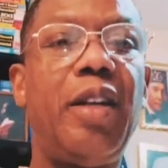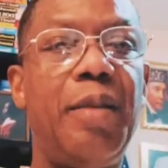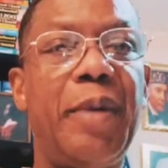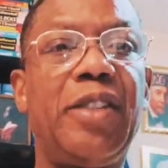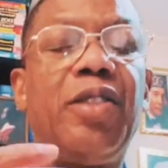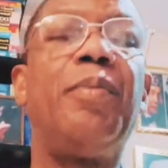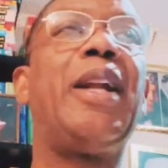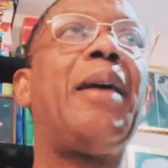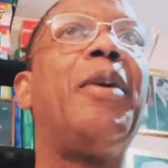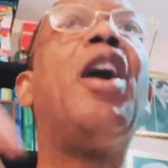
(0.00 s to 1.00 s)
in Message of the
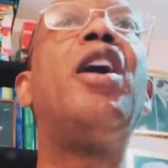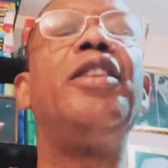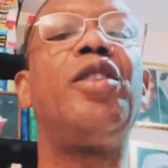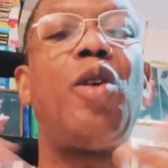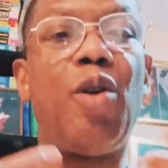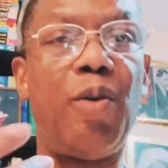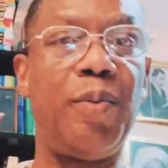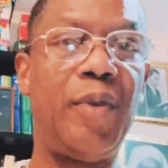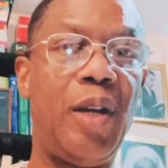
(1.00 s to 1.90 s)
Black Man, honeycomb